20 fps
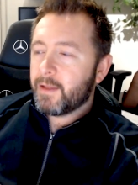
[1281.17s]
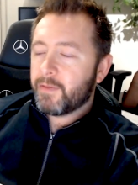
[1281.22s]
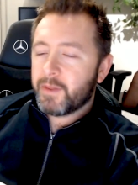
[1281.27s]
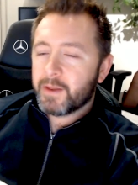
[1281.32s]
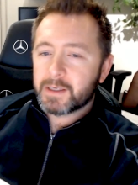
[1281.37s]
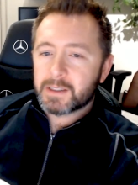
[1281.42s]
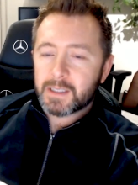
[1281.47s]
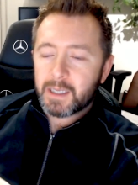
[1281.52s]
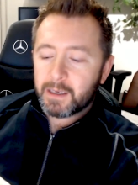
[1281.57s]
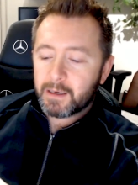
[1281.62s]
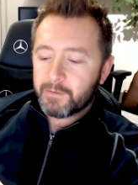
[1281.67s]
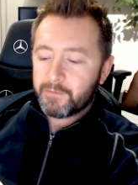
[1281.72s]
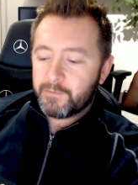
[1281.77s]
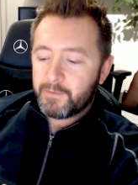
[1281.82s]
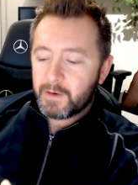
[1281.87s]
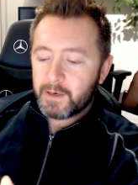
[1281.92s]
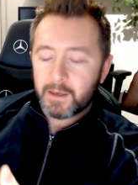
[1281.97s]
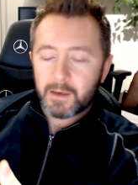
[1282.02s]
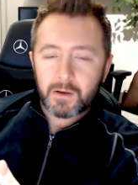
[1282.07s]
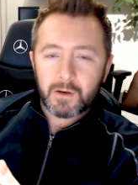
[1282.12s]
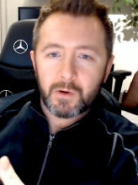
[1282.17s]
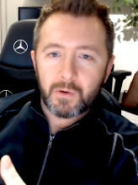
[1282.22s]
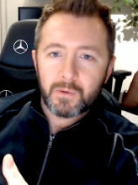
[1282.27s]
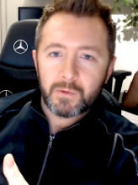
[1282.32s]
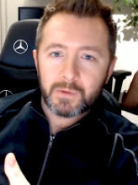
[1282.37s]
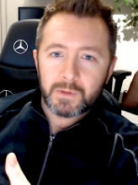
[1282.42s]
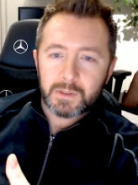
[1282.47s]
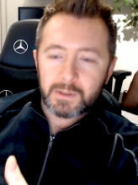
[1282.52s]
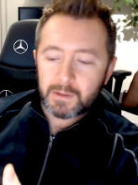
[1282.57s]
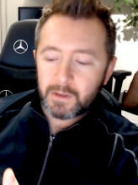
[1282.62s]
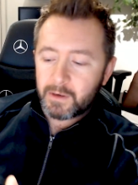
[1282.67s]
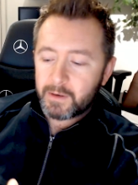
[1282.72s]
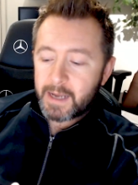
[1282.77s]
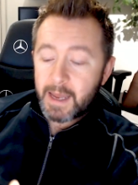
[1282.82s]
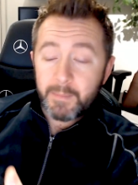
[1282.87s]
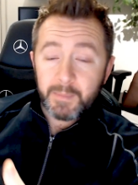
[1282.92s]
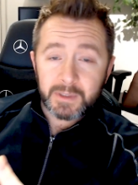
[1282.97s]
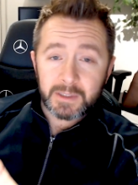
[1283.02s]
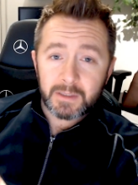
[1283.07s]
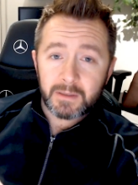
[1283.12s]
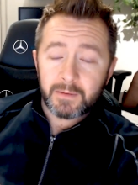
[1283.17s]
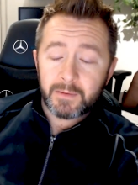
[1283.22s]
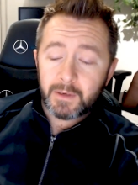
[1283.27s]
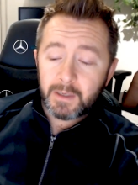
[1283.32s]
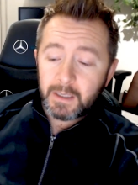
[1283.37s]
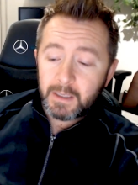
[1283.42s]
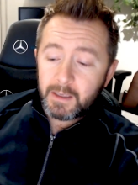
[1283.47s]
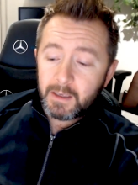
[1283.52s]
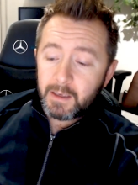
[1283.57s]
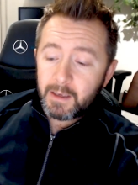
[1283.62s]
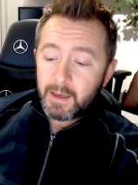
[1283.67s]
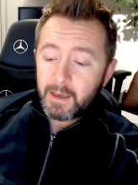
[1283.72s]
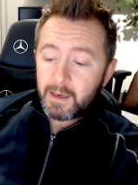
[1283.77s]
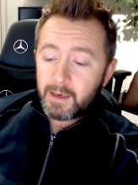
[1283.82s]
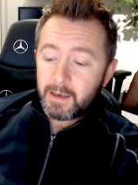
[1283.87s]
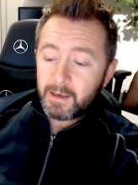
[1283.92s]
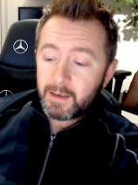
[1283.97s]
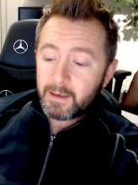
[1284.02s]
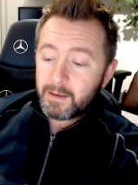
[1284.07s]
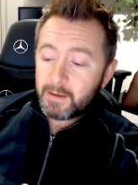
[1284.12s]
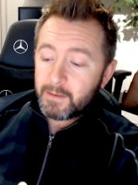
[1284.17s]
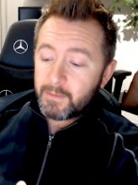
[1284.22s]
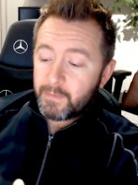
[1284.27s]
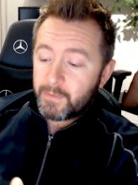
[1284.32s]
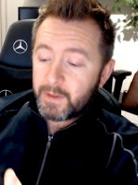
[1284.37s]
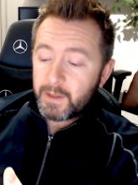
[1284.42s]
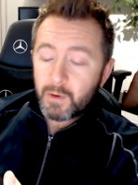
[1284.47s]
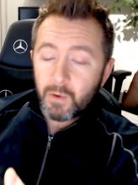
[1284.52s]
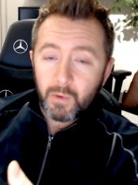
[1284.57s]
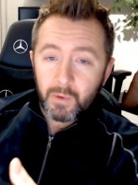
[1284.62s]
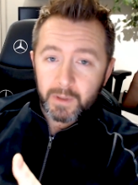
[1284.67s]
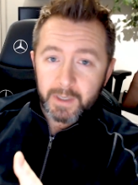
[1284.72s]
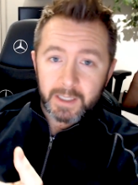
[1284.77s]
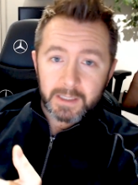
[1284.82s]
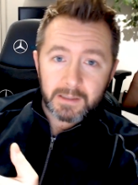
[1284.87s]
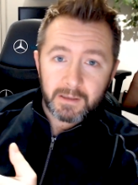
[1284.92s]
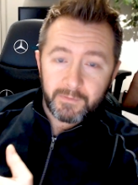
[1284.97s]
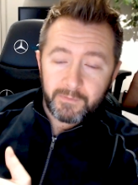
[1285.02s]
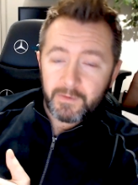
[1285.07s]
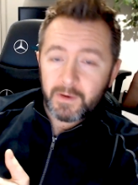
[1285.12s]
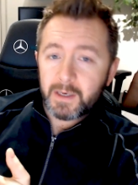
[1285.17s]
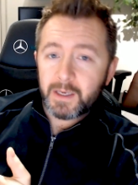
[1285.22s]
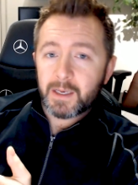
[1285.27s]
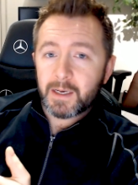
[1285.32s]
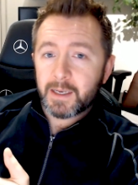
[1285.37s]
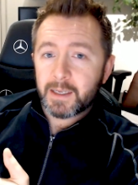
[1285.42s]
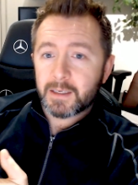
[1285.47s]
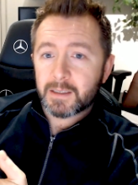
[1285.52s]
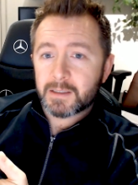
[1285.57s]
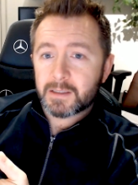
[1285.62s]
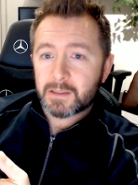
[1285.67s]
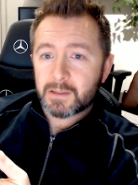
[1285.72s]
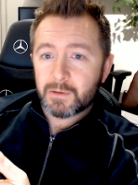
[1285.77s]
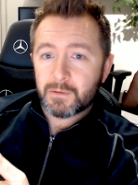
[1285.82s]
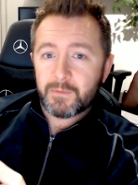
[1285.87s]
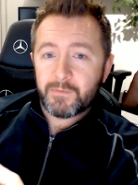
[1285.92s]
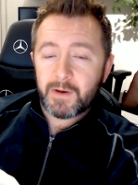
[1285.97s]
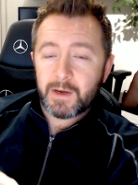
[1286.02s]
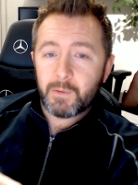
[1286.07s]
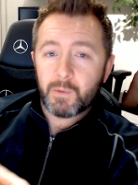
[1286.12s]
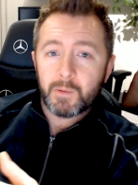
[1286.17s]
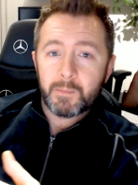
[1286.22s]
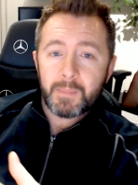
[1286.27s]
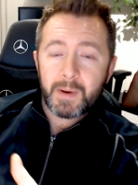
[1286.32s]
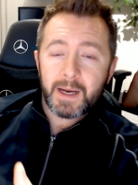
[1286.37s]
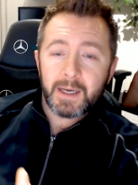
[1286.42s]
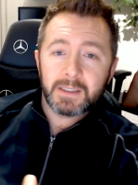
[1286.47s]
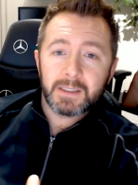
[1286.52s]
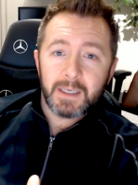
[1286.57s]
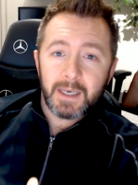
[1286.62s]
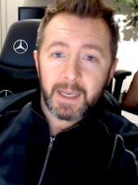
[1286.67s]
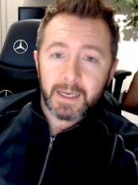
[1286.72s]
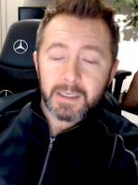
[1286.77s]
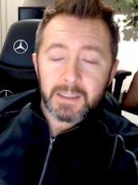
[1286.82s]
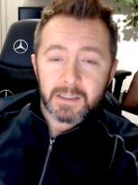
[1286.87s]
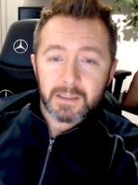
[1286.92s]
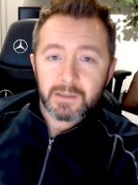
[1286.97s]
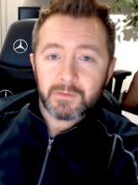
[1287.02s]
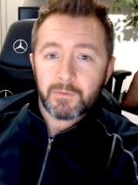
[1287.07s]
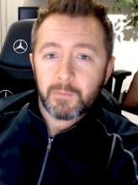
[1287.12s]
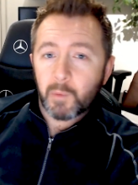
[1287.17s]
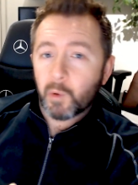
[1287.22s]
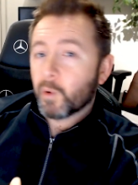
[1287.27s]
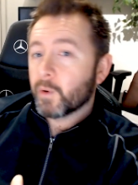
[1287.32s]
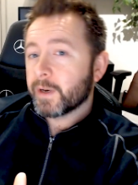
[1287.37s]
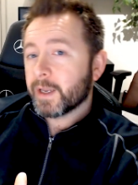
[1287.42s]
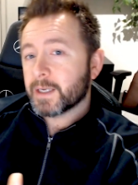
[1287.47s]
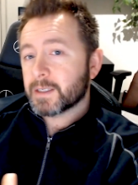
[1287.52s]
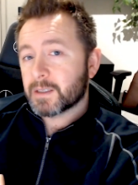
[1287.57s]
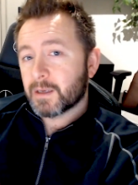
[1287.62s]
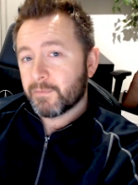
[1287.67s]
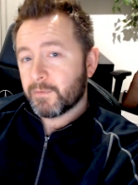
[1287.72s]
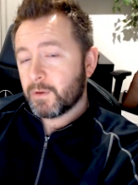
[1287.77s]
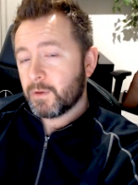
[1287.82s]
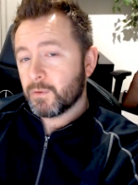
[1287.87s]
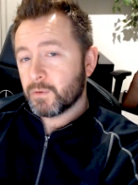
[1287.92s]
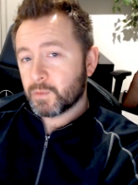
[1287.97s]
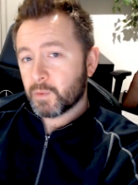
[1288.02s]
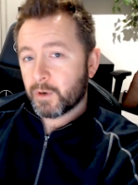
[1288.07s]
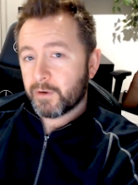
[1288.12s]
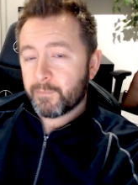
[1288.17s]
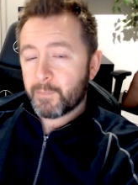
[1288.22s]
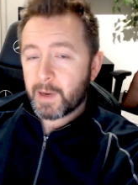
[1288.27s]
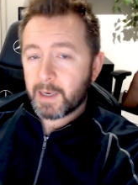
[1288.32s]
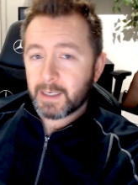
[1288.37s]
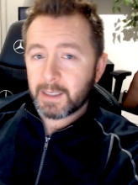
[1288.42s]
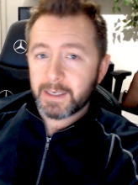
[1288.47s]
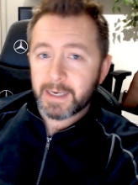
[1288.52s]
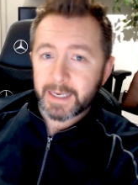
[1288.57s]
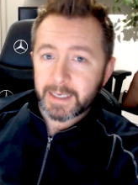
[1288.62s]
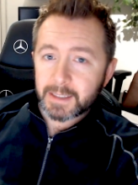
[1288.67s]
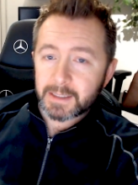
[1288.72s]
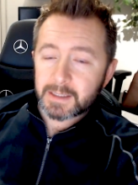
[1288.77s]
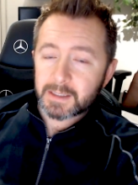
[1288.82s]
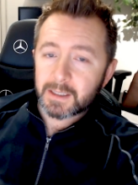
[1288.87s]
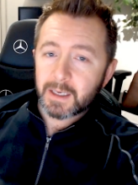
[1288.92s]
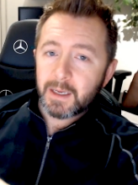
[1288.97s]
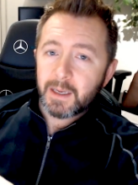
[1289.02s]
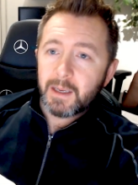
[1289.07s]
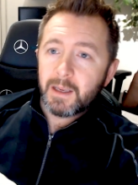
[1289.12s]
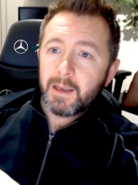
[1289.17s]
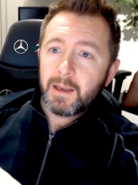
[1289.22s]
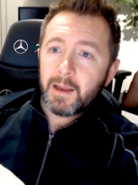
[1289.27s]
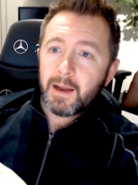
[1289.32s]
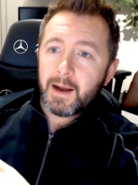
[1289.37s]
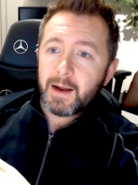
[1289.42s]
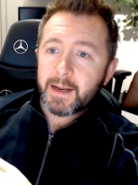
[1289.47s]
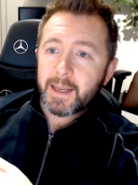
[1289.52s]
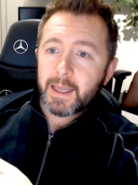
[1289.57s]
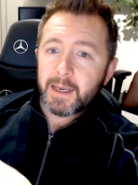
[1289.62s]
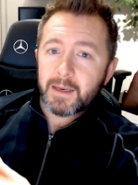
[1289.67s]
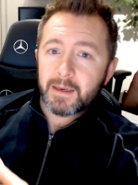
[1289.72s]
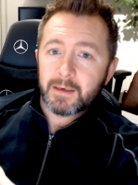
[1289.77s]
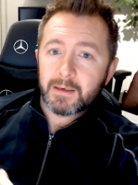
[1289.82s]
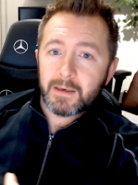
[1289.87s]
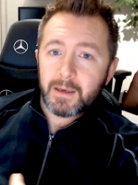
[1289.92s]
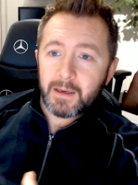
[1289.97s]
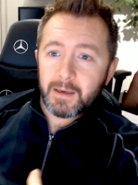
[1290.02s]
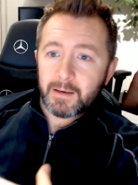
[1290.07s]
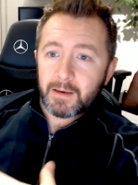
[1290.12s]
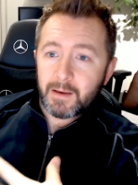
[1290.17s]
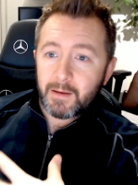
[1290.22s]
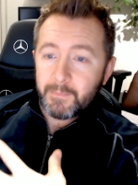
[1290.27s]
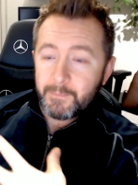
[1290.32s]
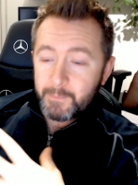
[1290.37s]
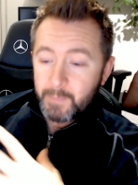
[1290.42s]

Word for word: Things like affiliate codes on Amazon, the Autodesk affiliate links. So if anyone buys a license from Autodesk, if you use one of my links, I'll get a